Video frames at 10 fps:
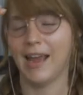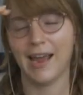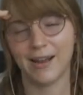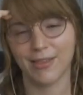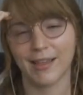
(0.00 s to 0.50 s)

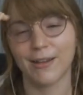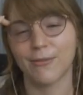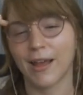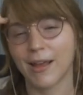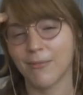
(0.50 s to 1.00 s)
And I was like,
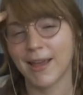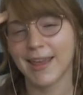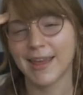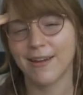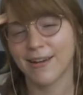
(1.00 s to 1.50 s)
why am I
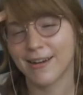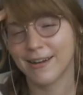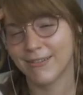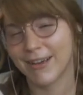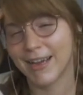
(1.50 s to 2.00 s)

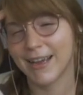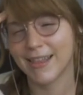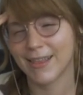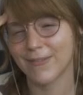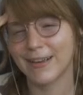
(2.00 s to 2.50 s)
here? Why? I
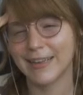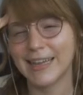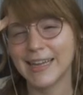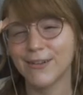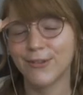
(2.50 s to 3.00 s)
just want to
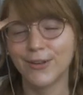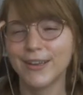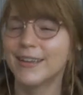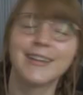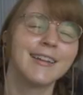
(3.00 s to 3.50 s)
leave.
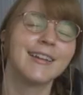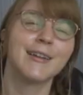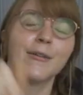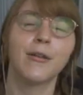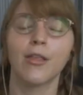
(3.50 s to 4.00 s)

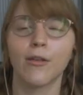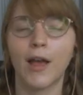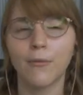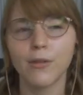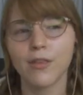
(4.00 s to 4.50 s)
So
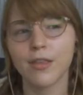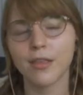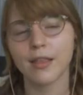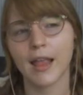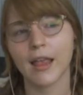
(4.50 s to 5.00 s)
I would
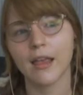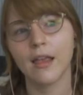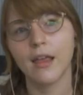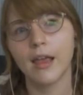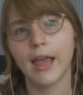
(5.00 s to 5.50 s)
just like
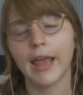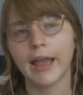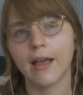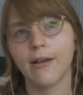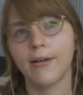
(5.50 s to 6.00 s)

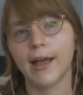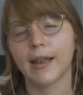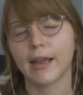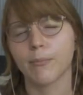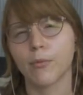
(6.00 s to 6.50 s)
hang out
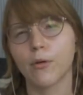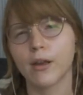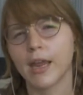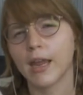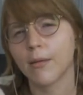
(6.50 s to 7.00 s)
at like
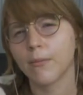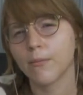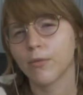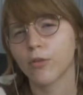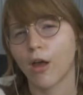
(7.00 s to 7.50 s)
board
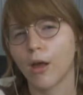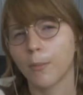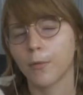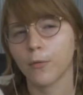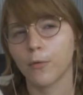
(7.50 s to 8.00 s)
game
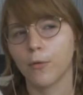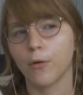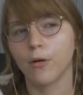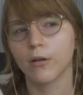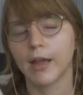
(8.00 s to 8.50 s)
shops
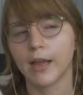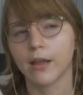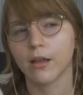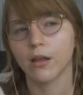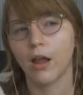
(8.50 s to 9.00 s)
or like
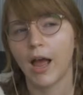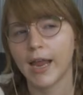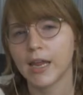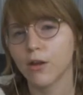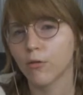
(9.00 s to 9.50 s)

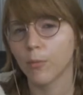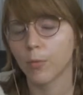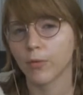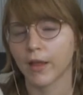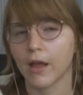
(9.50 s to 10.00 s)
hiking
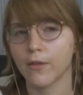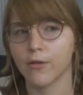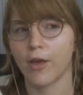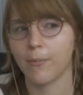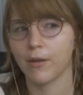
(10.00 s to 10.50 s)
groups with like other
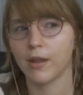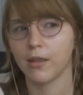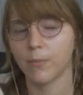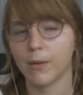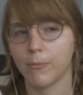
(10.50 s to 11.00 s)

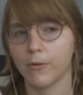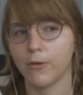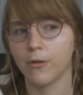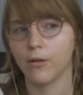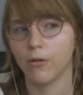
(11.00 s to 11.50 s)
Japanese
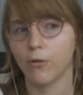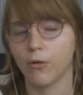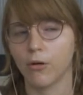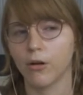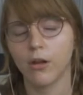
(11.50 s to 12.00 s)
people
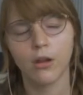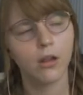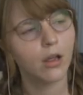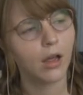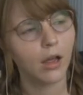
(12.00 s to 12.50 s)
or
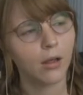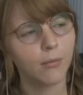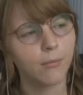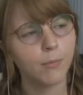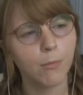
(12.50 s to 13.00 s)

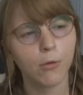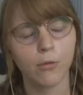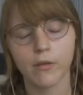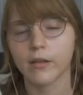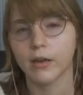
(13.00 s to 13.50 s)
people who
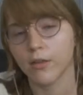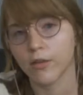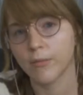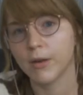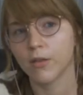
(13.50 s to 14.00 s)
are studying
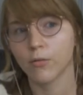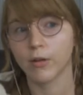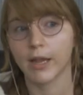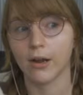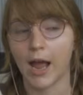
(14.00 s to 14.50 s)
Japanese who are
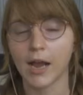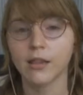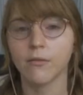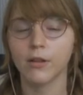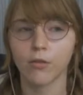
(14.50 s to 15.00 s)
like are
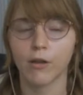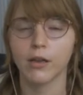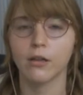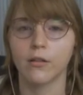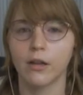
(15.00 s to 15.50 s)
actively trying
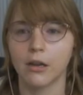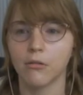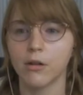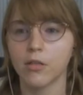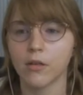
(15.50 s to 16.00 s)
to learn the
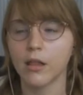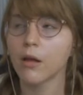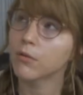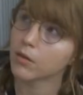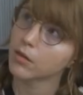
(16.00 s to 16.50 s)
language, and
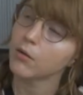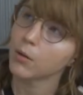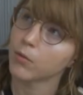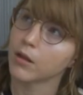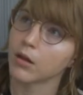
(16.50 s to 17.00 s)
that was
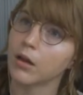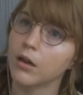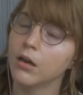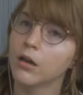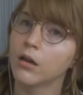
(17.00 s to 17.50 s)
really
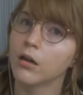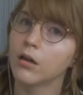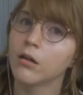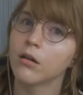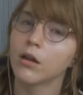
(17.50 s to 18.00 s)
good,
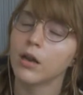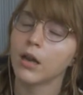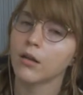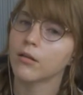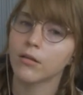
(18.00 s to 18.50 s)
and
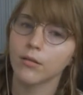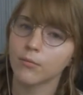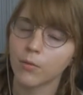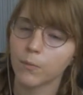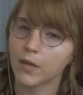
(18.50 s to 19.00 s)
it
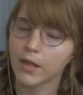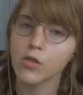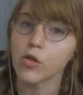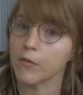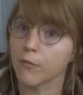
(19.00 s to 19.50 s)
was
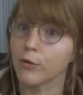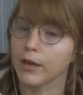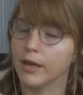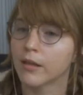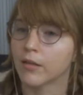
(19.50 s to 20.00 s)
essentially free.